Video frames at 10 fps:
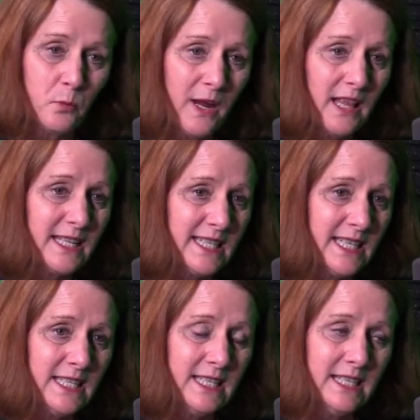well
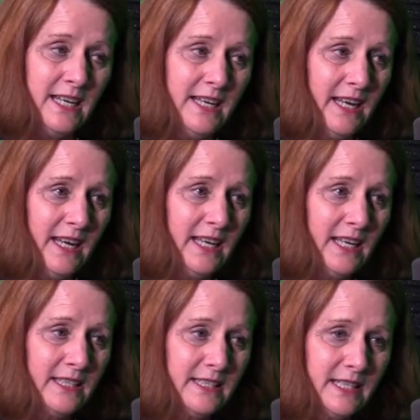attended,
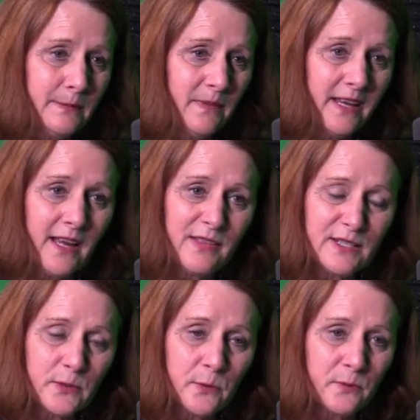and they got the
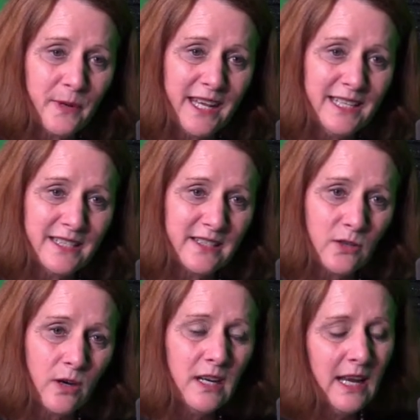school ready to
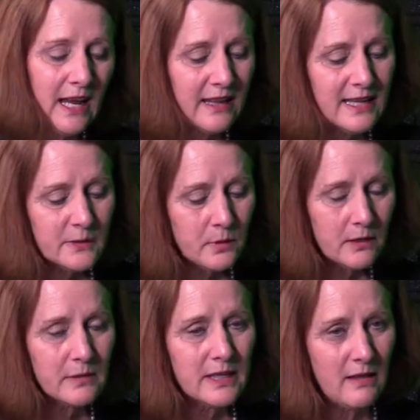start. And that's what I
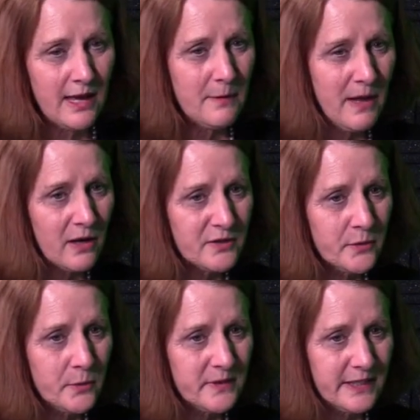really like about our
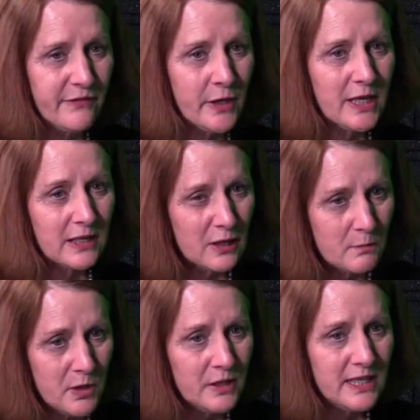schools. It's very
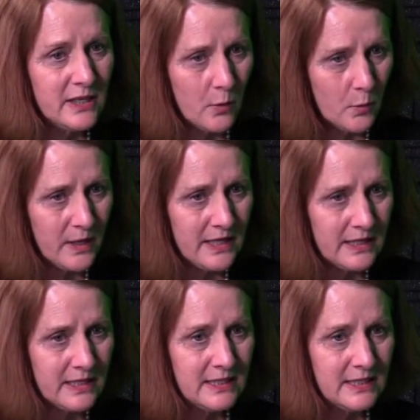community-oriented.